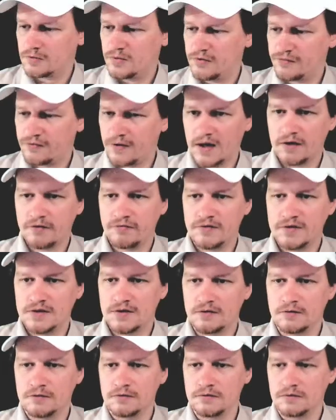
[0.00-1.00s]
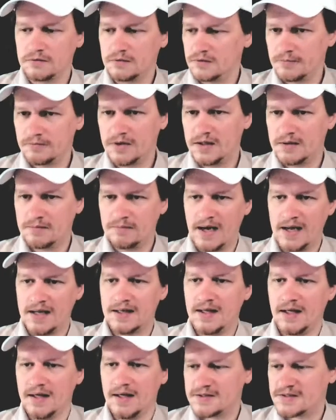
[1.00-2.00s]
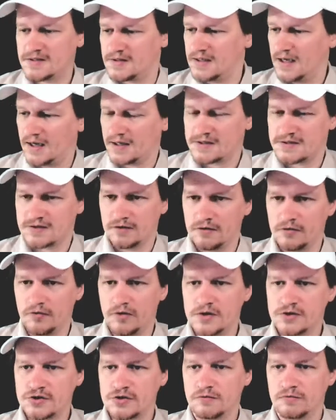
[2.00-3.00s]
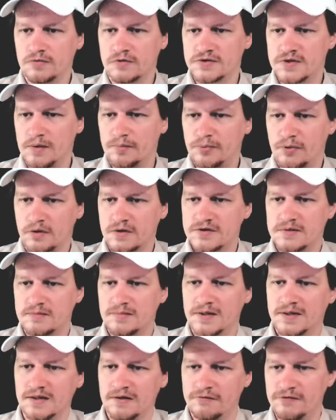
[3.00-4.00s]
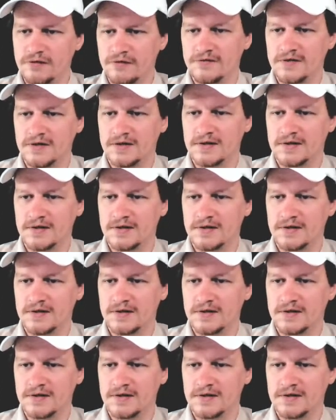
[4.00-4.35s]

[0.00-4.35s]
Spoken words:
be frank with you, in my case, the acceleration was approximately 50